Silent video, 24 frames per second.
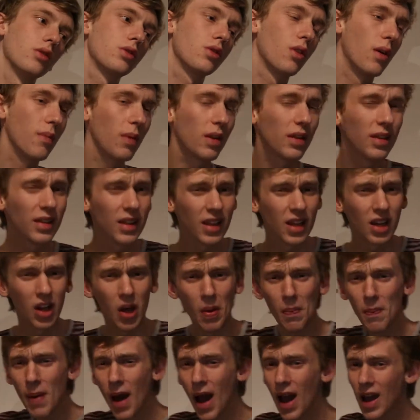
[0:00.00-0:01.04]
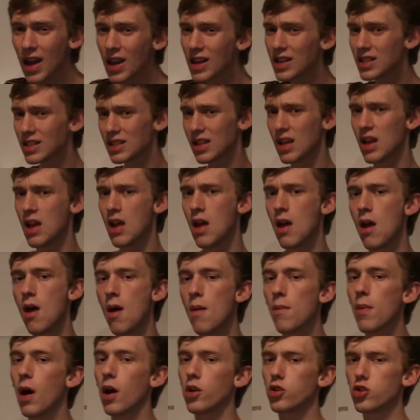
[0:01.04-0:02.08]
so I'm a little biased,
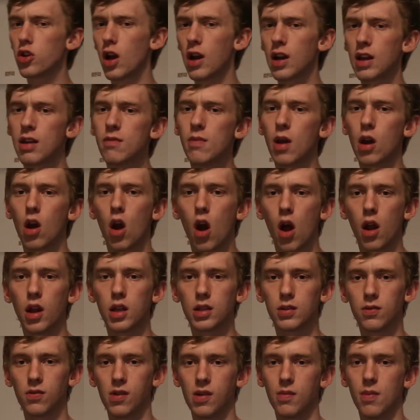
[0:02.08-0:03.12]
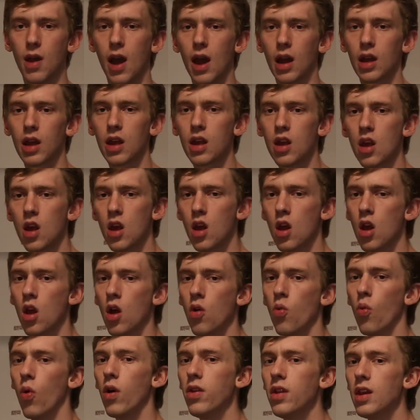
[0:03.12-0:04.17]
but I'll try to give my honest feedback.
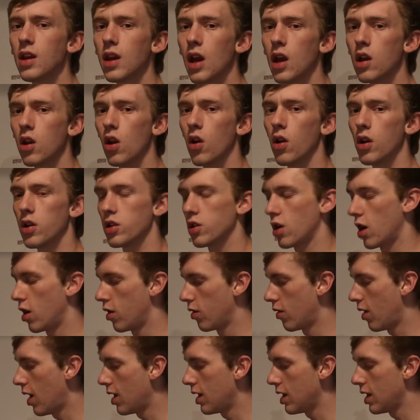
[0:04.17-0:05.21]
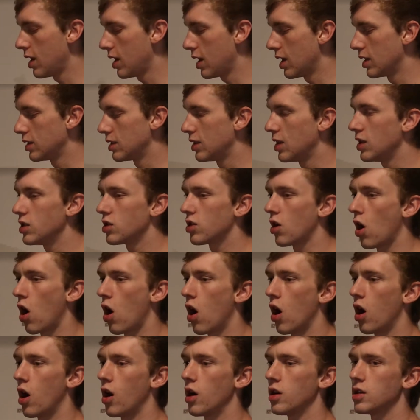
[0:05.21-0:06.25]
One thing I noticed already is these
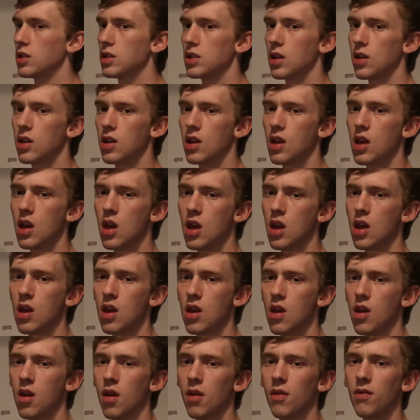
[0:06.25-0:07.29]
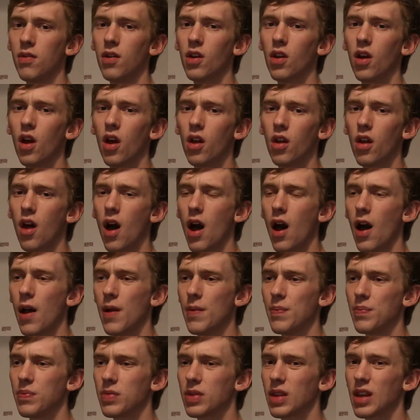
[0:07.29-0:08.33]
cards feel a
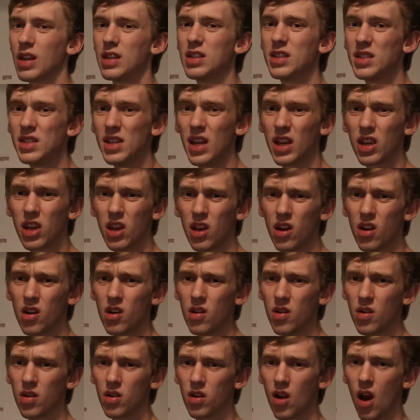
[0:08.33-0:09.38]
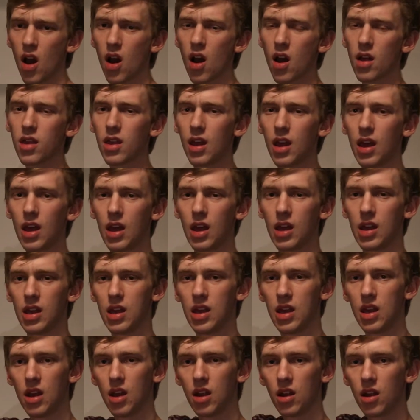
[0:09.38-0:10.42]
lot stickier, not
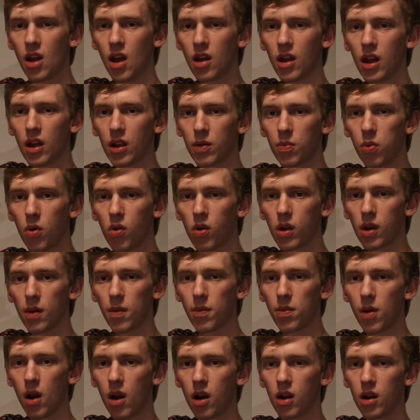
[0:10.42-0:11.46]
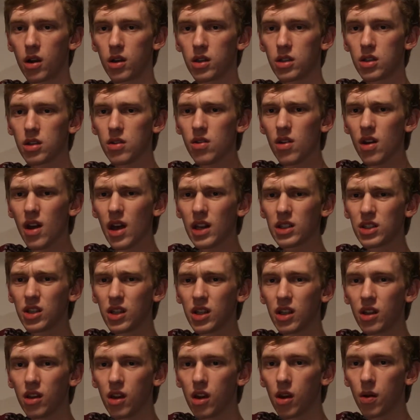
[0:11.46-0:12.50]
like pulling them apart, well
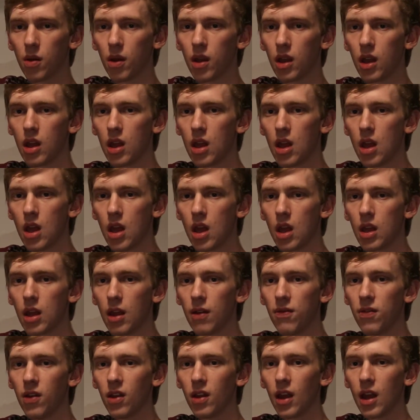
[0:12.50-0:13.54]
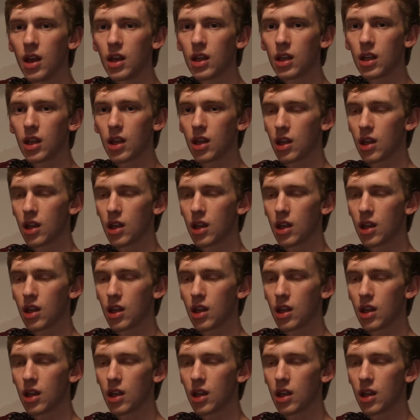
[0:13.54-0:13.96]
actually a little bit. They feel like